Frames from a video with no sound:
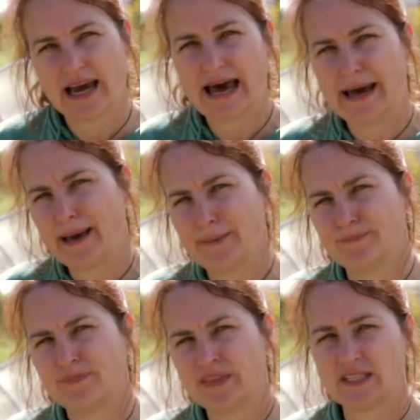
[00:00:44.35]

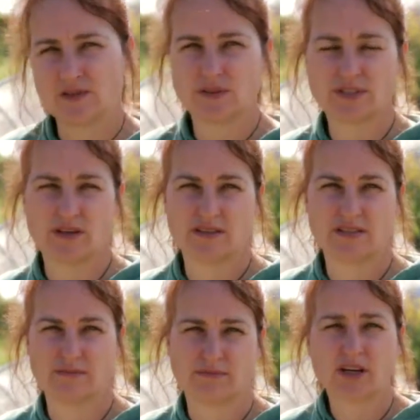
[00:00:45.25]
Um, there's also
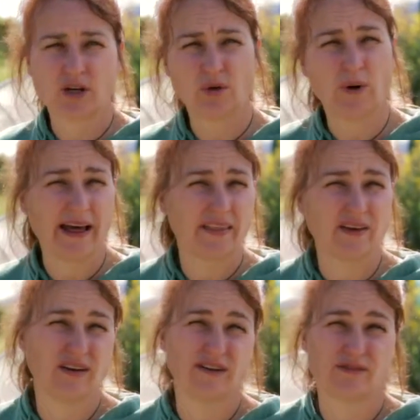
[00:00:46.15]
some cool other
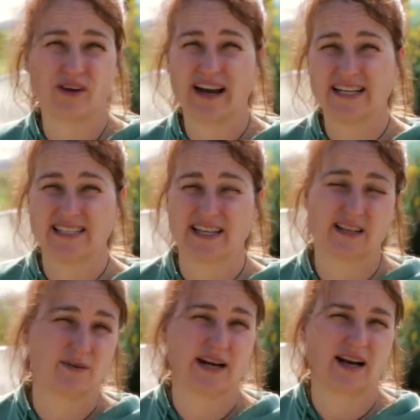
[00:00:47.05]
early varieties.
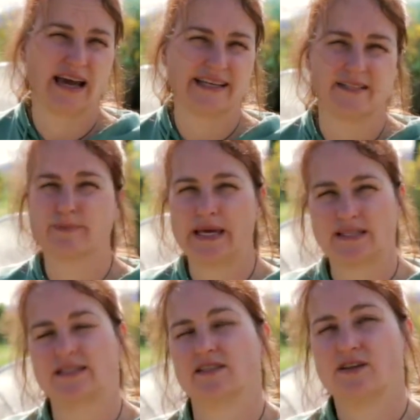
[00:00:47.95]
Another one I like is
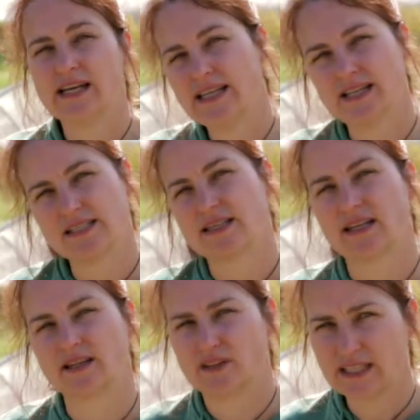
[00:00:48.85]
Baxter's Early, that's
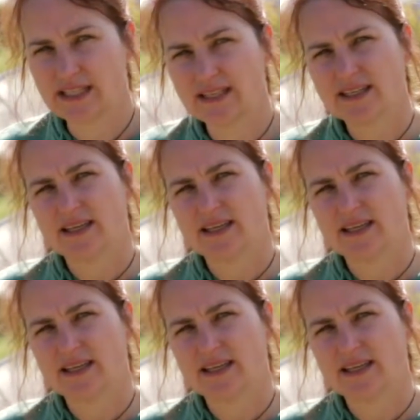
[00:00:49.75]
another goodie.